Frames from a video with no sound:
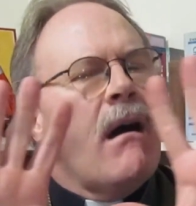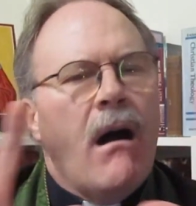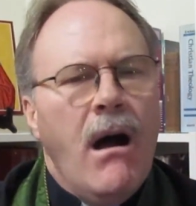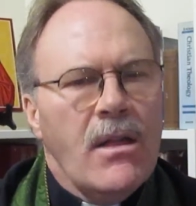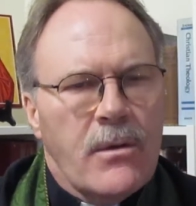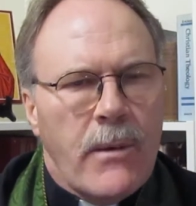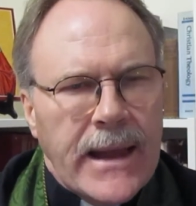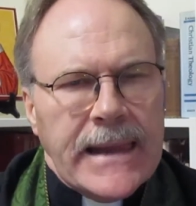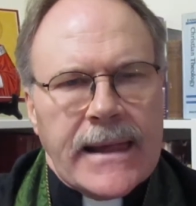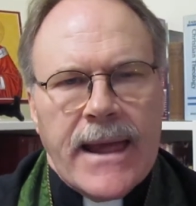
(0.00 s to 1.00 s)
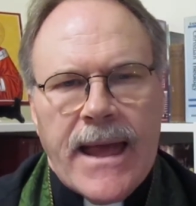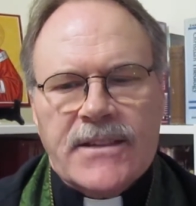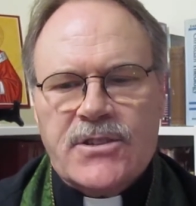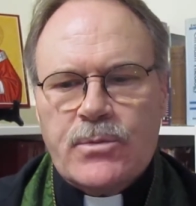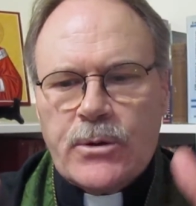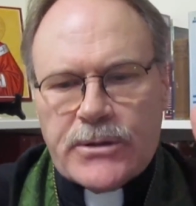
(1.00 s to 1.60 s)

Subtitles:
all the wedding guests were